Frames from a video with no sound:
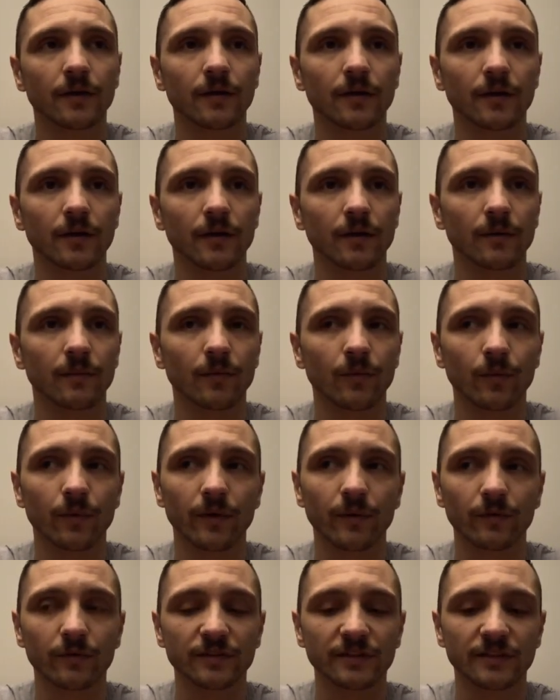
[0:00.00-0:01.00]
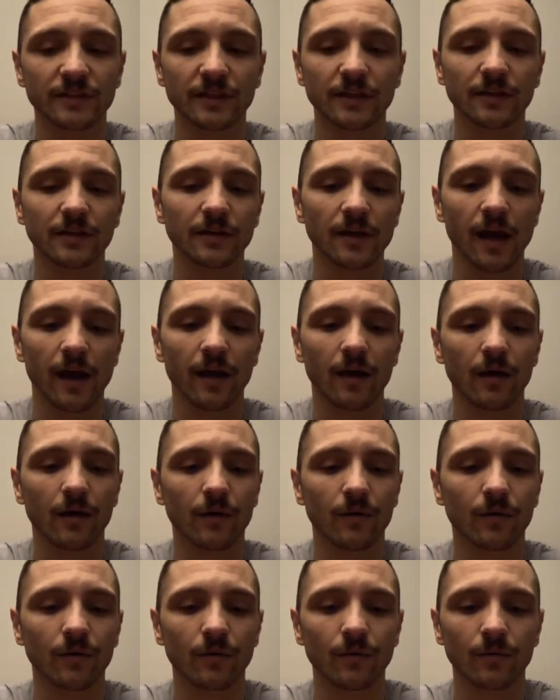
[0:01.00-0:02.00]
But we will see
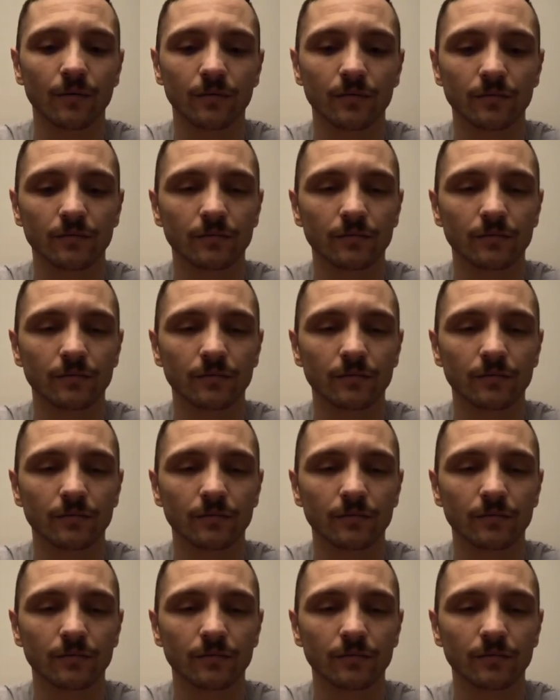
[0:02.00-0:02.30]
how